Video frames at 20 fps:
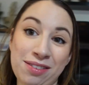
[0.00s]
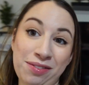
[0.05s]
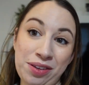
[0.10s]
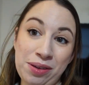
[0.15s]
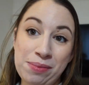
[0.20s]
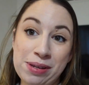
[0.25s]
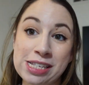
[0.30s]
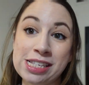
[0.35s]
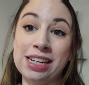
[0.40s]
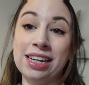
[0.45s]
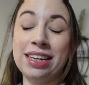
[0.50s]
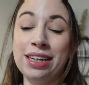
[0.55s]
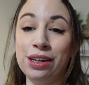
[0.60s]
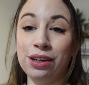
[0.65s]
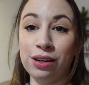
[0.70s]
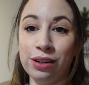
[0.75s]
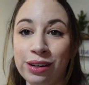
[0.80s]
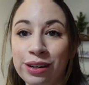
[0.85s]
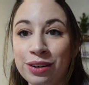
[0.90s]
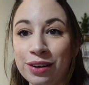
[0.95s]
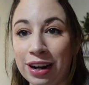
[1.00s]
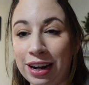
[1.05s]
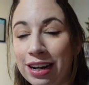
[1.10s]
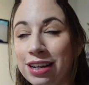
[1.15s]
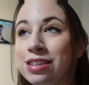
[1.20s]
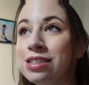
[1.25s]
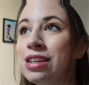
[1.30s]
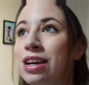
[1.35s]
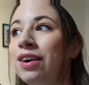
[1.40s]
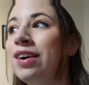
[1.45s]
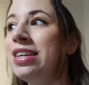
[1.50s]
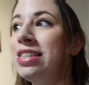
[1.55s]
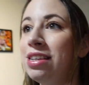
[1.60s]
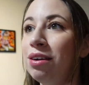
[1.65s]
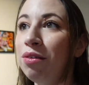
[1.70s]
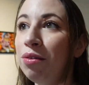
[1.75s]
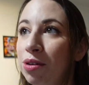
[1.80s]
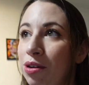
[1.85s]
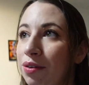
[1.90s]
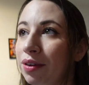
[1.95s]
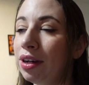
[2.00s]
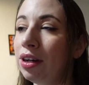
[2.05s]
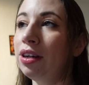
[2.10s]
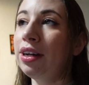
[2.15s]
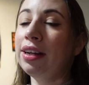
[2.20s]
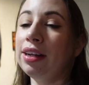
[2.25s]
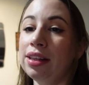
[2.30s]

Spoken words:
Phoebe's not here. Okay, so I said what we're doing on